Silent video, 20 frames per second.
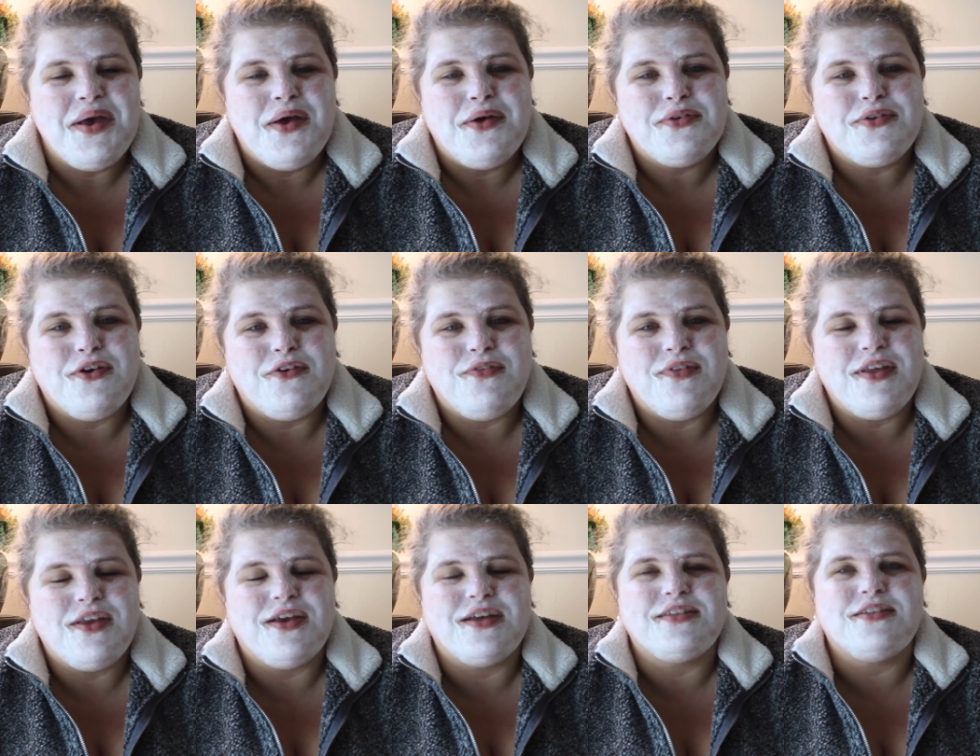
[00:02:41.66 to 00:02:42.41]
So
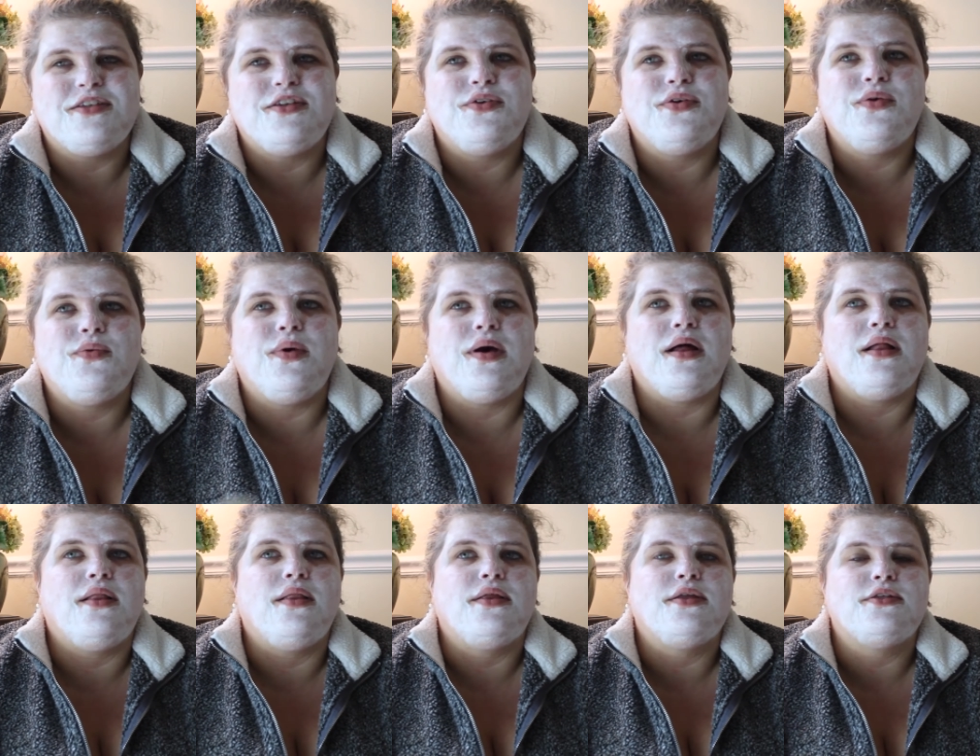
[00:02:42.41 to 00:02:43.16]
hopefully you guys are doing
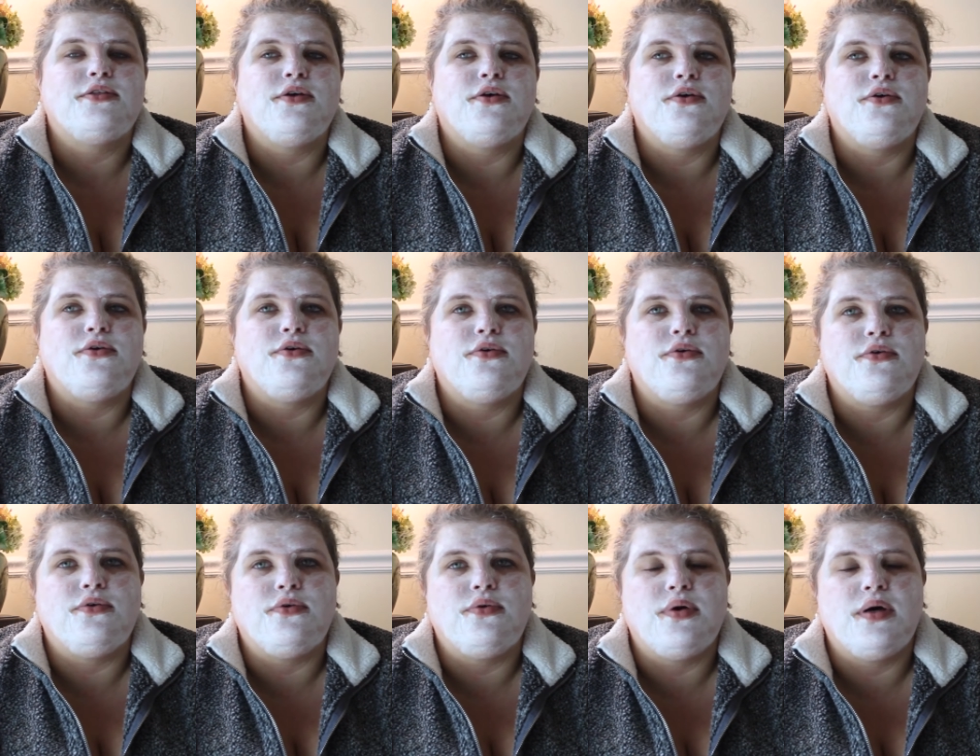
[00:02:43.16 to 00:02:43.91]
well.
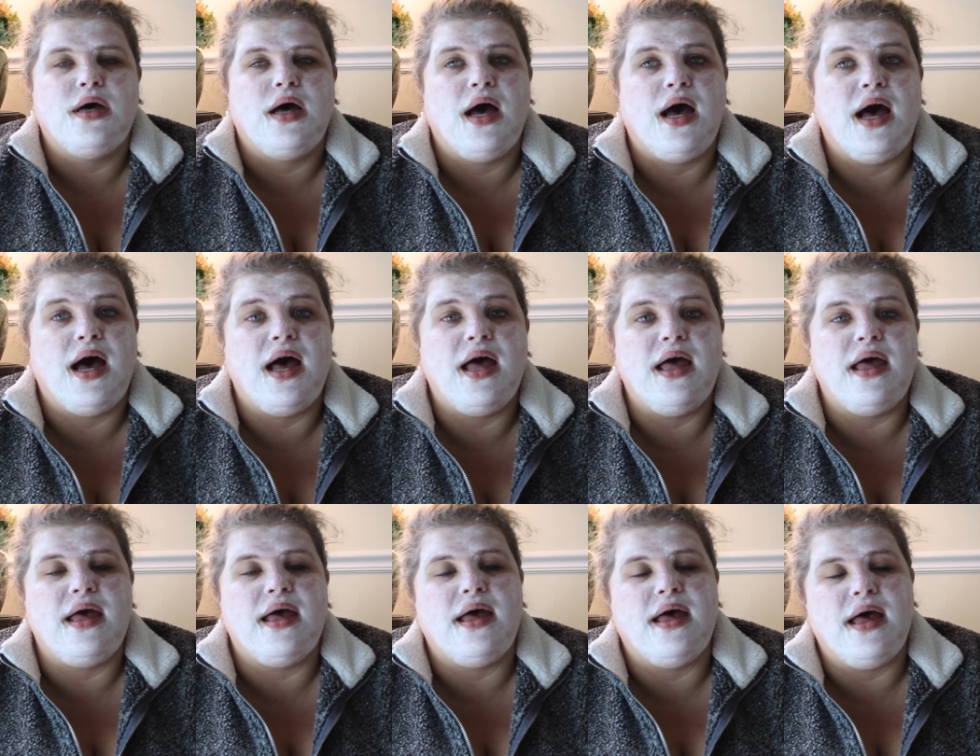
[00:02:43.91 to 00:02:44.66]
So,
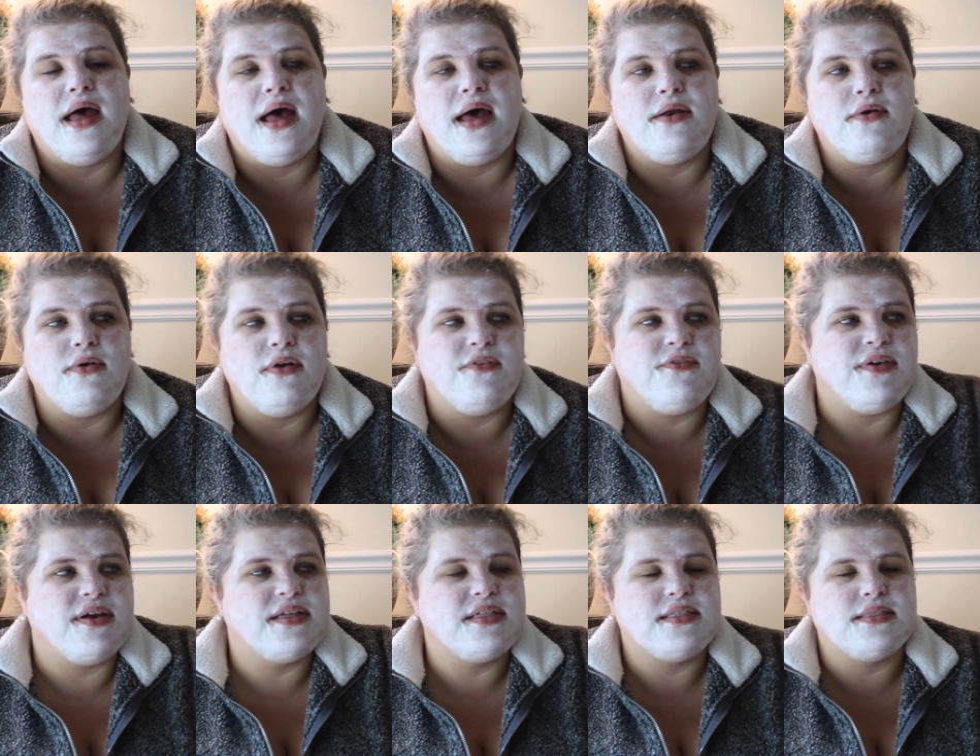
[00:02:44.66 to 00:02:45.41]
I don't know
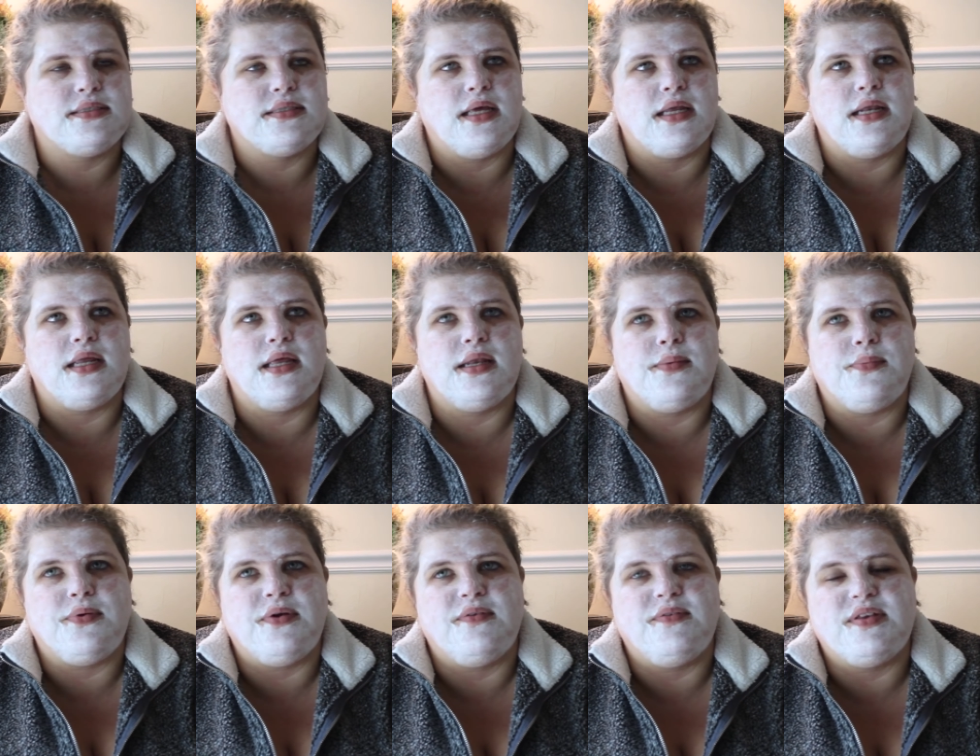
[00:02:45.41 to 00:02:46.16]
if I'd said it in
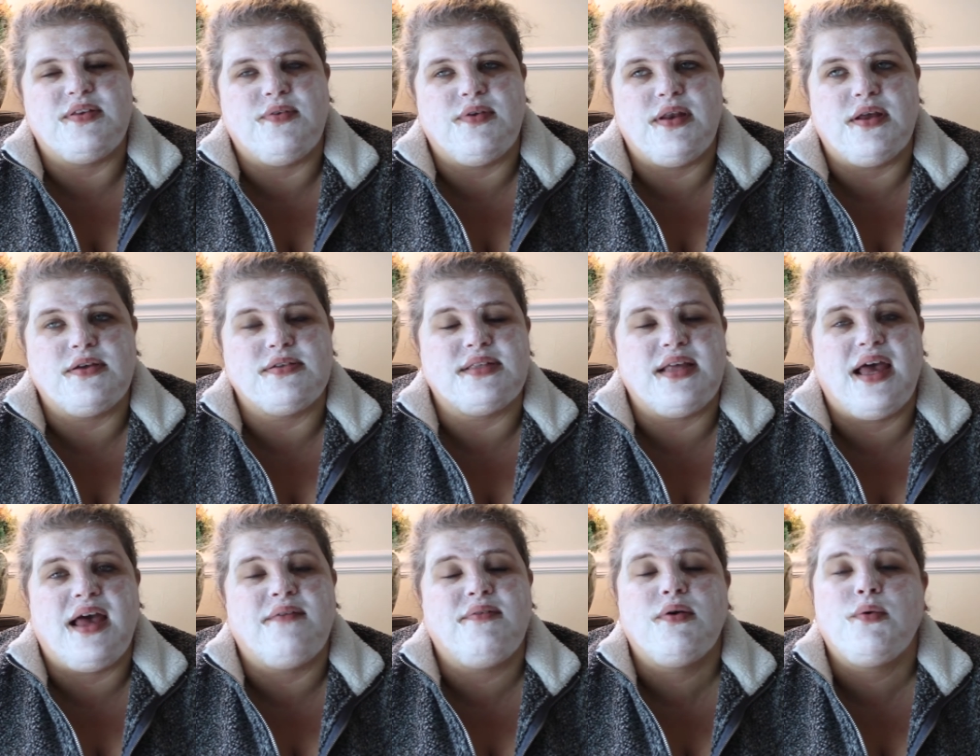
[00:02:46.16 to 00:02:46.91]
a previous video because
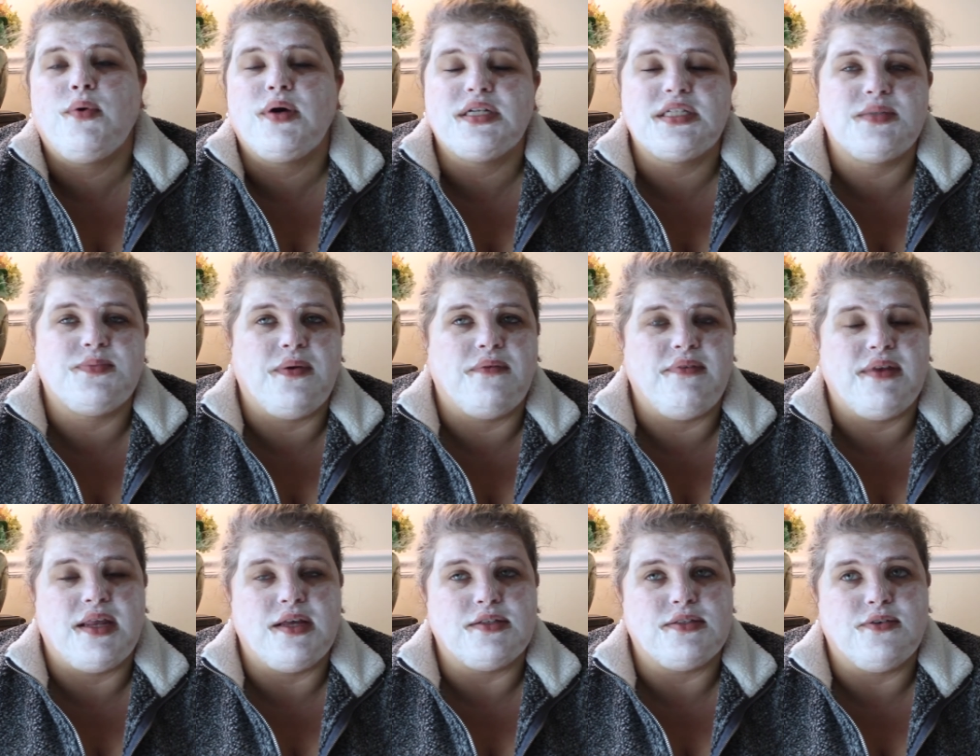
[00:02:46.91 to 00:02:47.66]
I haven't watched my
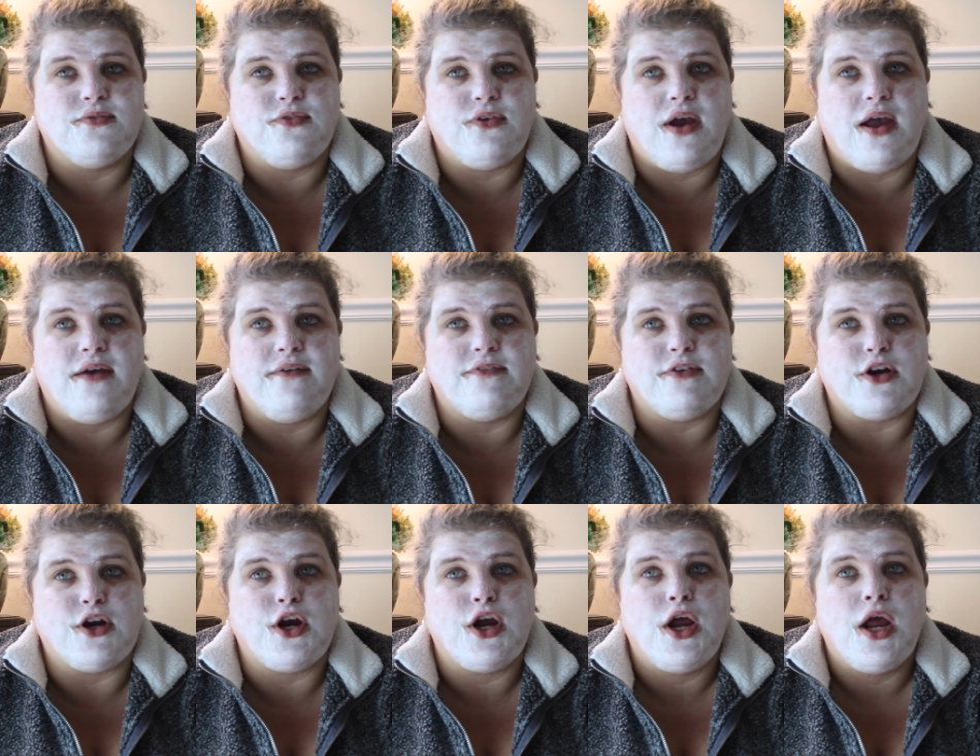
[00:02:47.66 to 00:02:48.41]
videos in
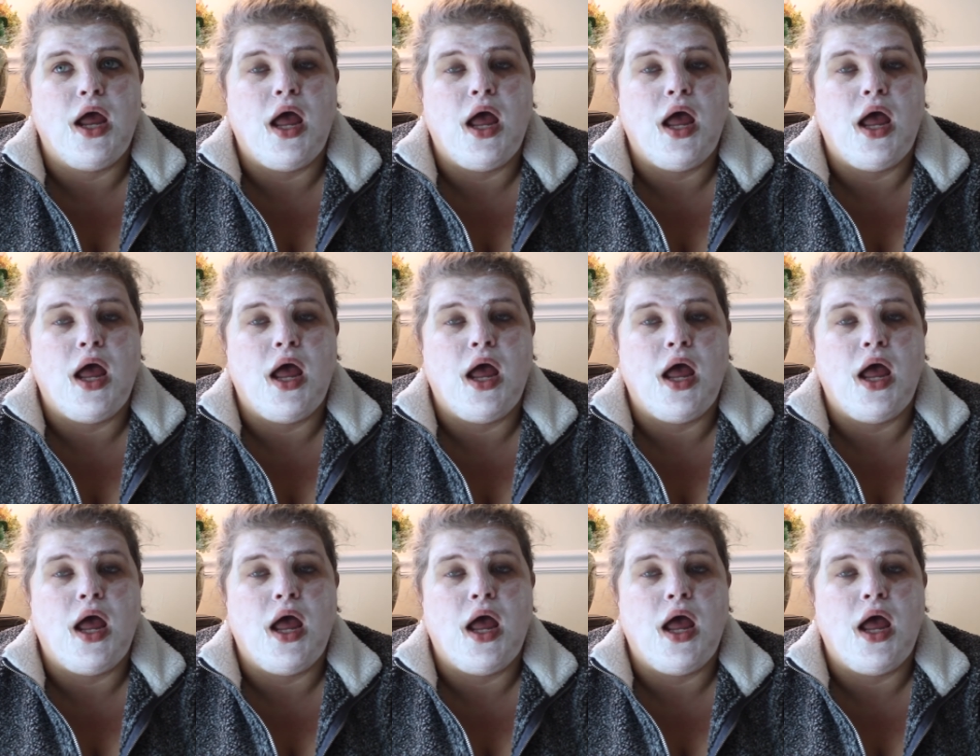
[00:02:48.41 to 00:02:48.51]
forever.